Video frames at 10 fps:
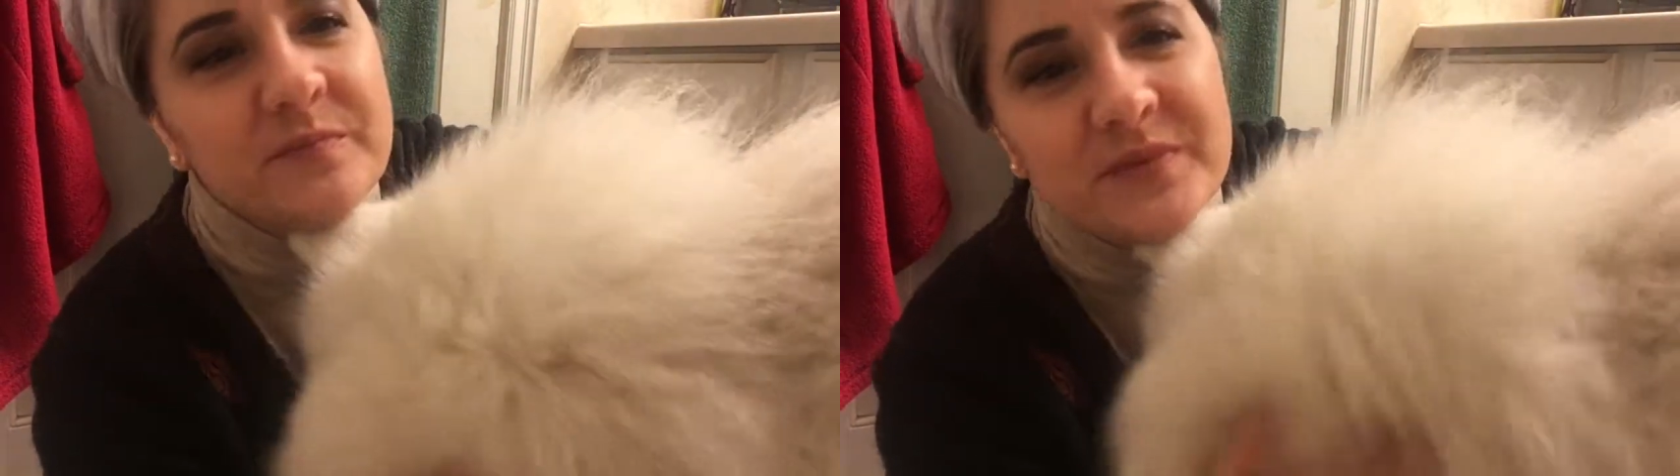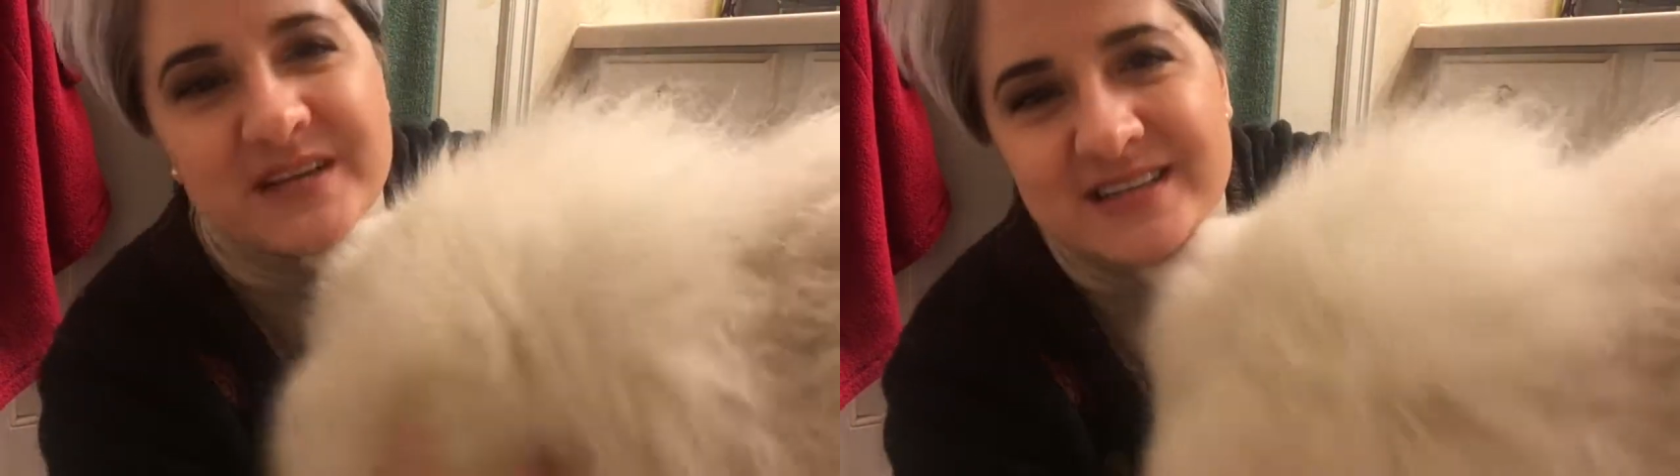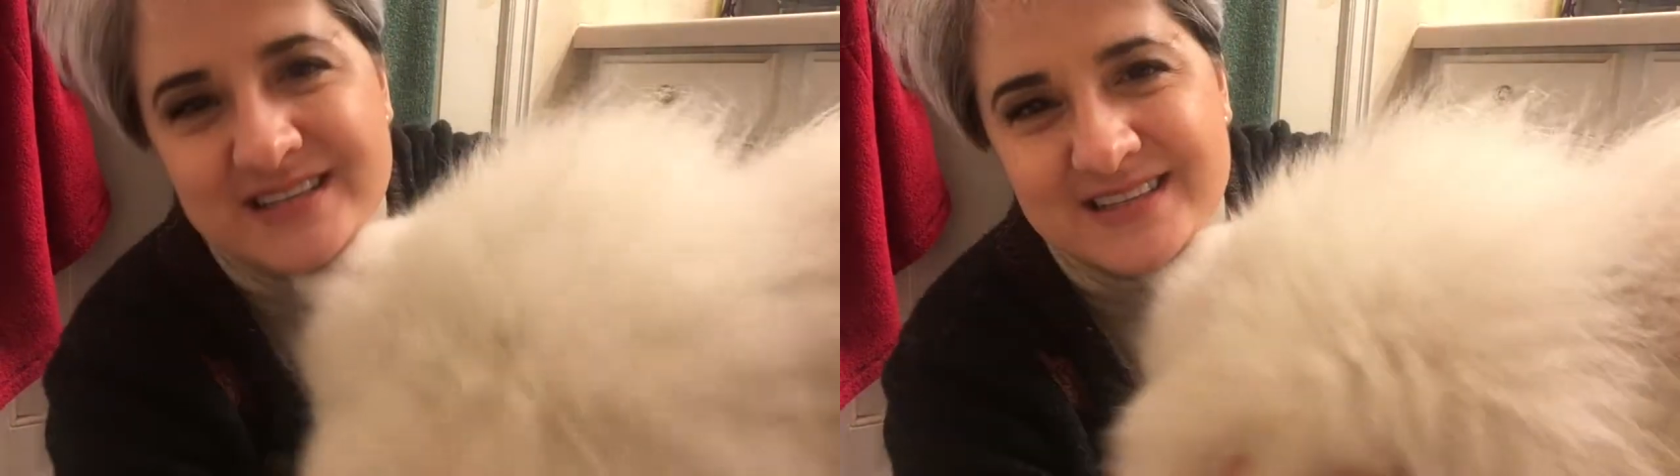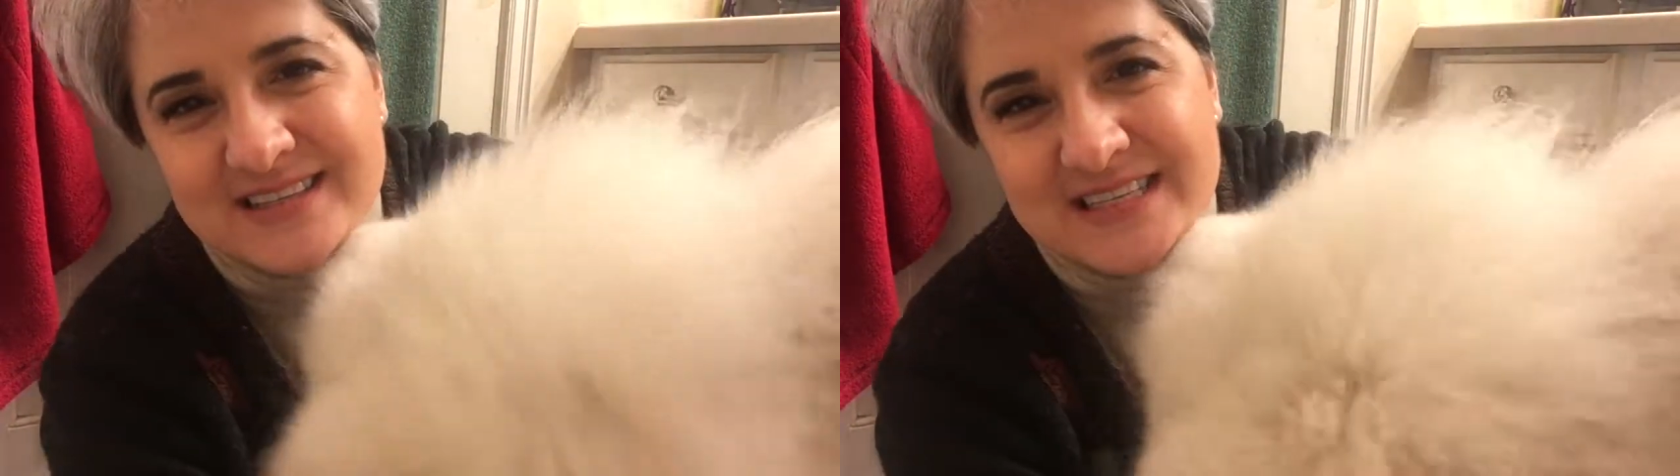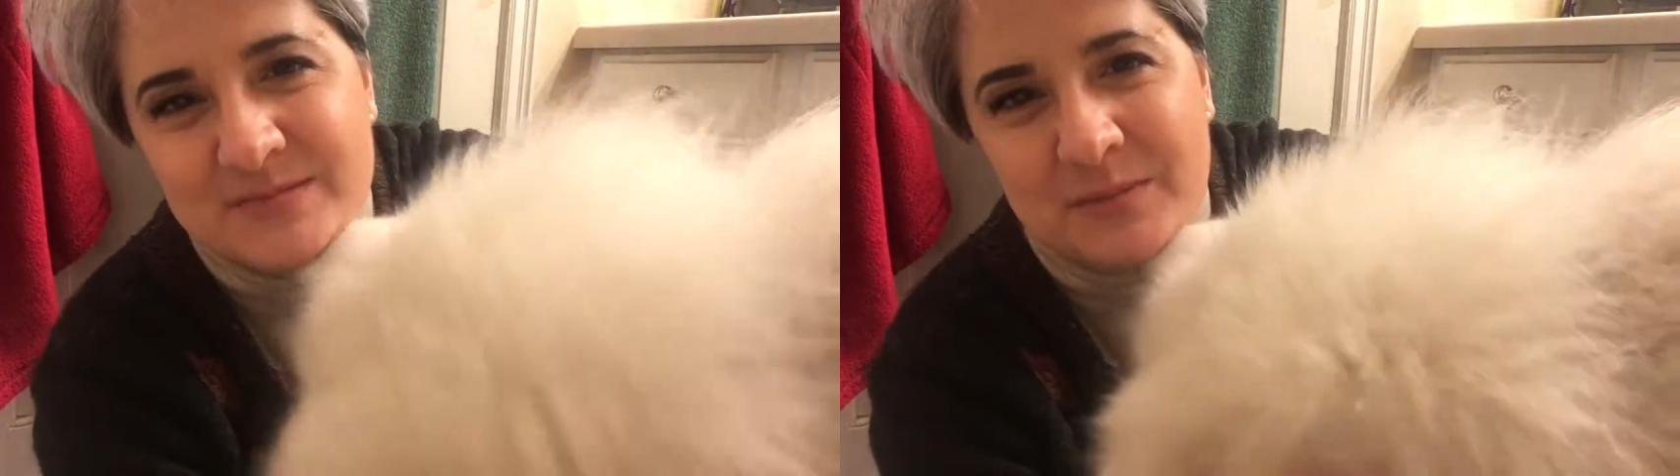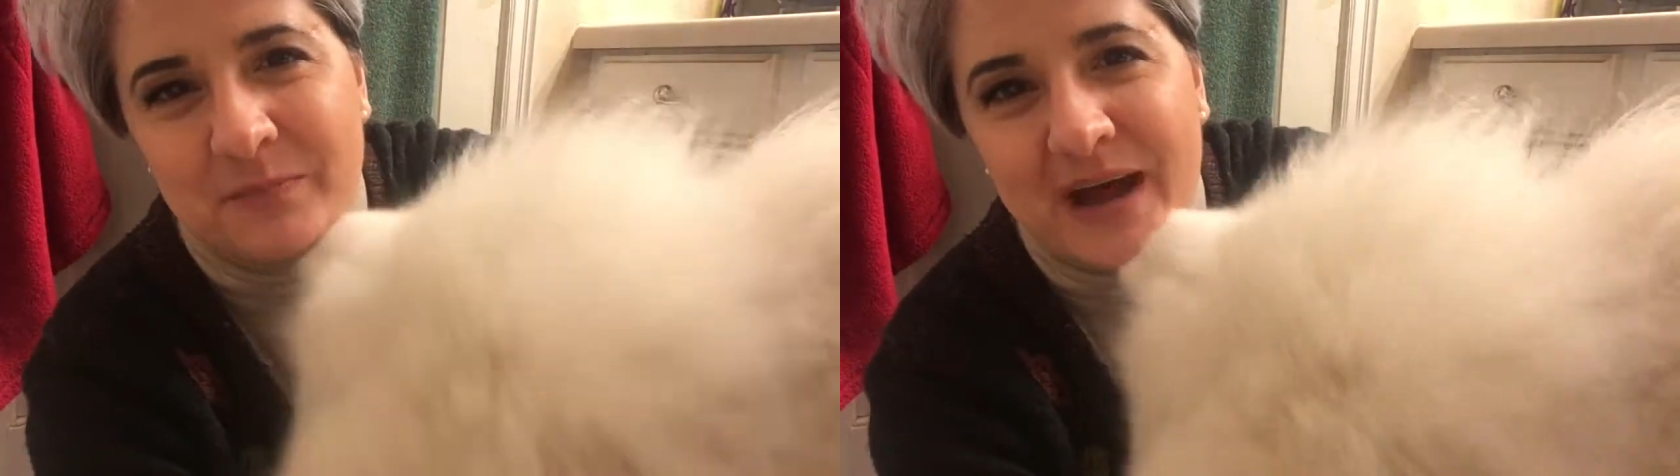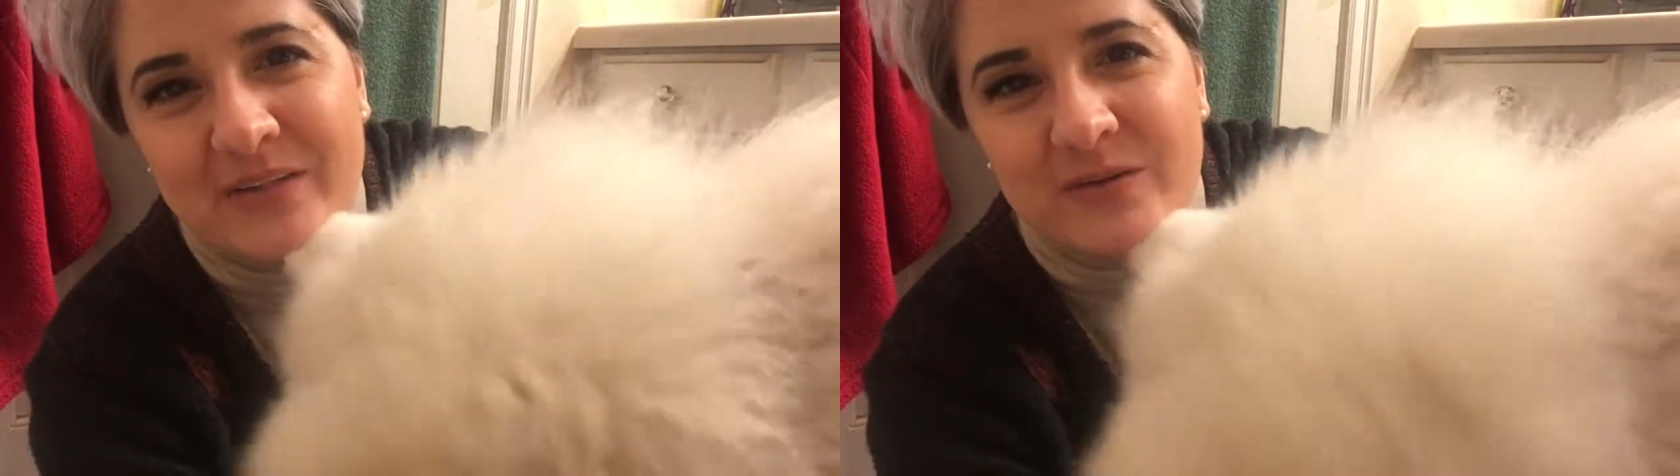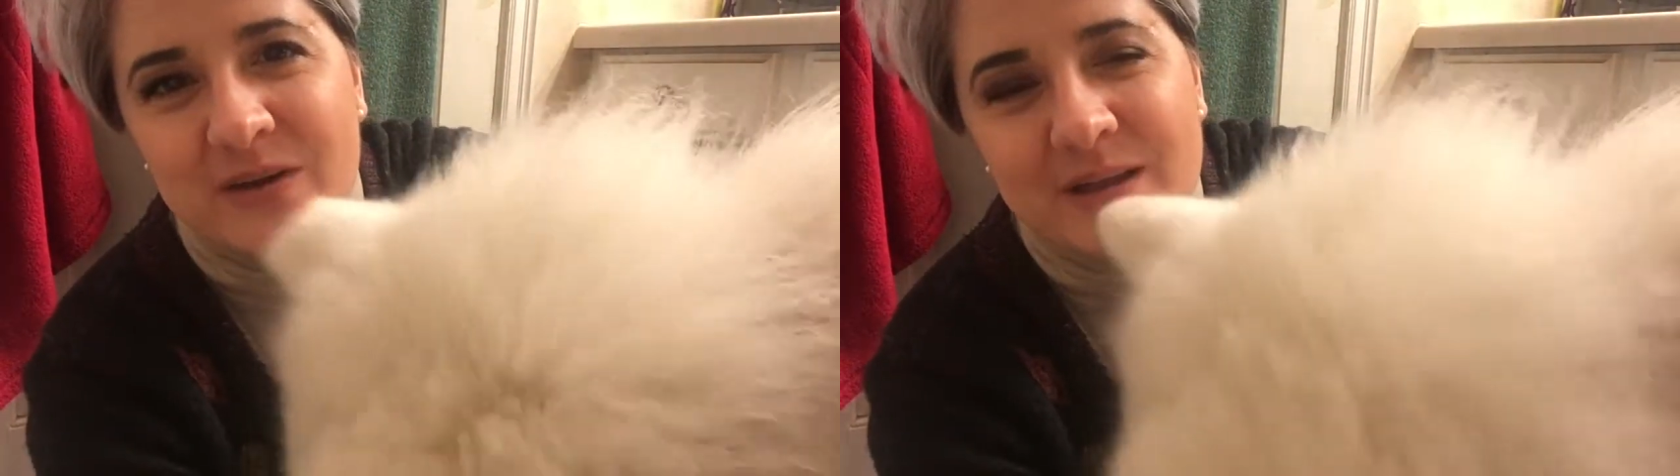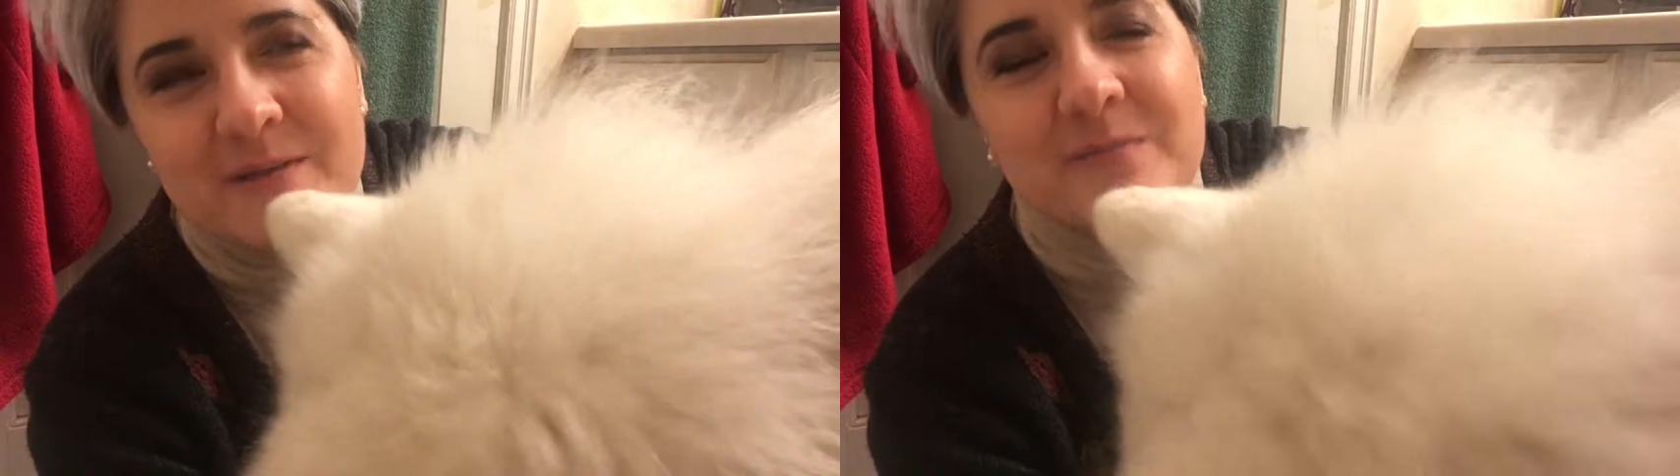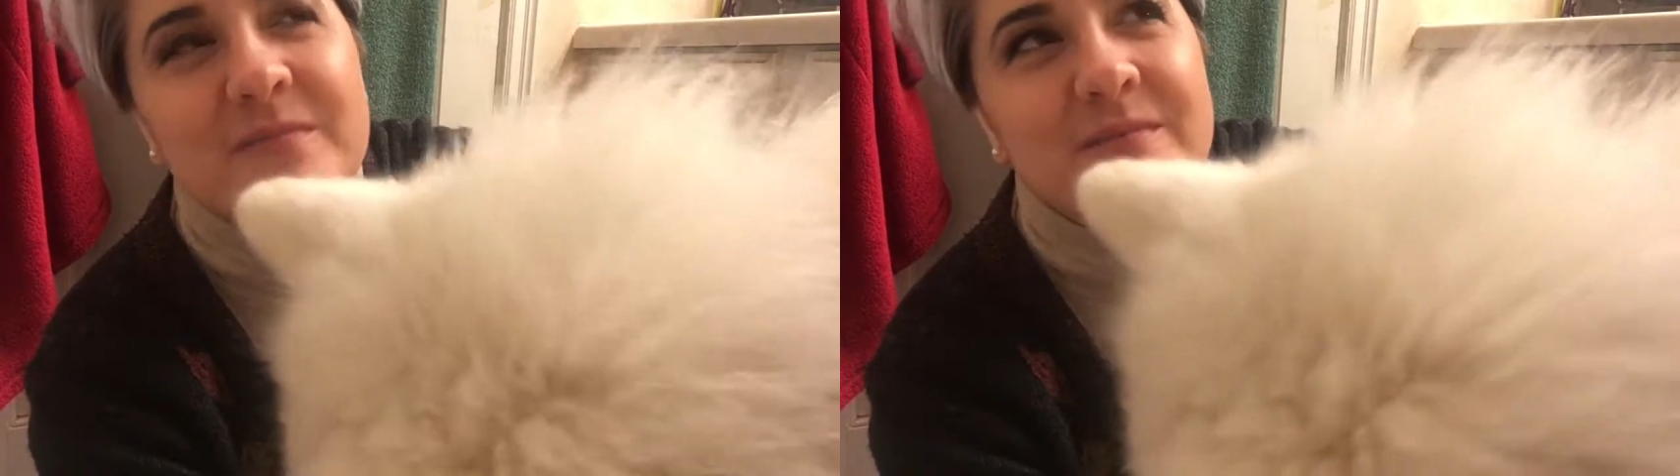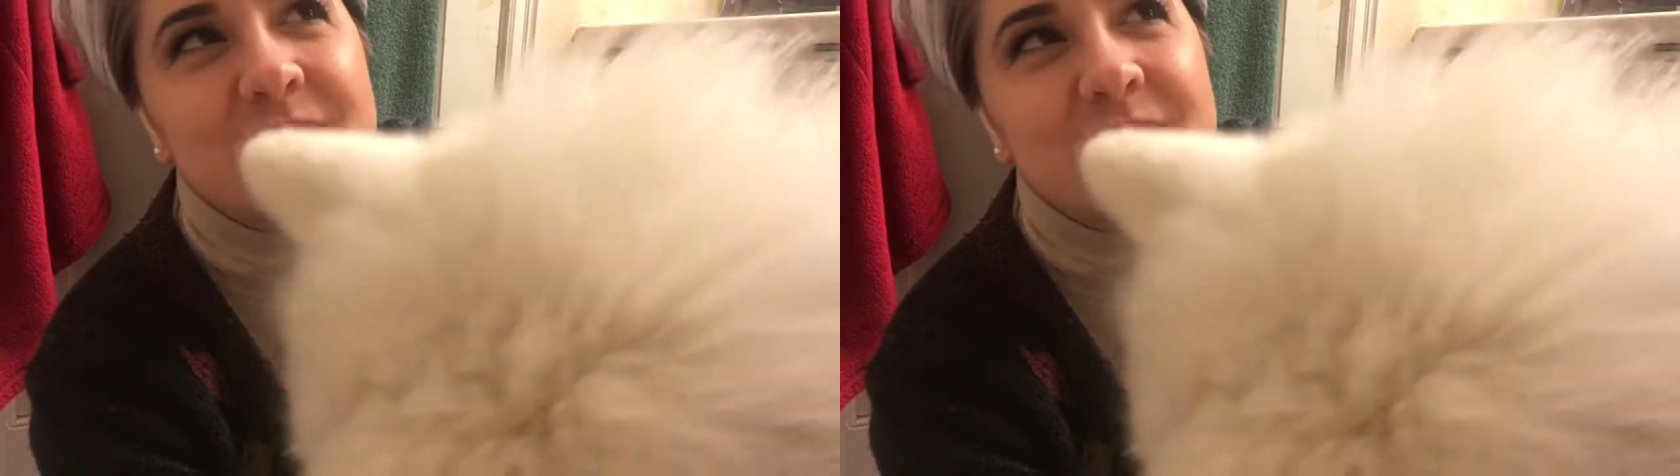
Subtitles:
but it doesn't seem to bother him